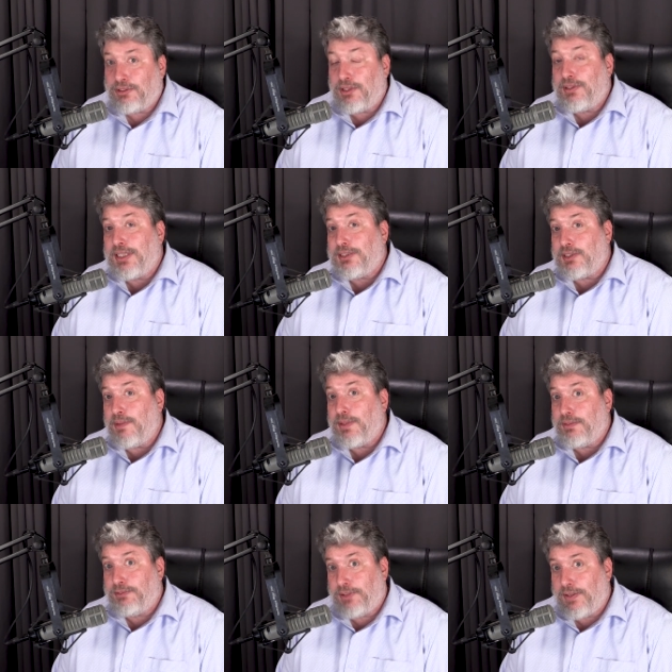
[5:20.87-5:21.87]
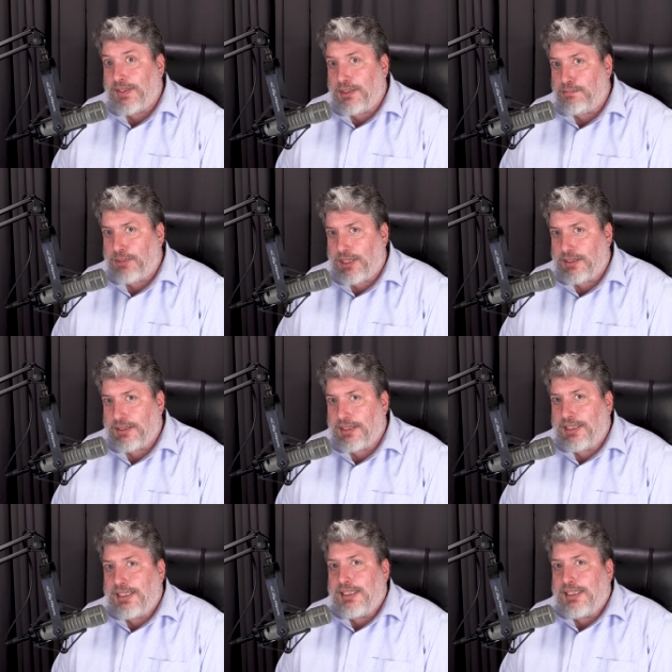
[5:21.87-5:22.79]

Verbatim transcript: So there's something very compelling.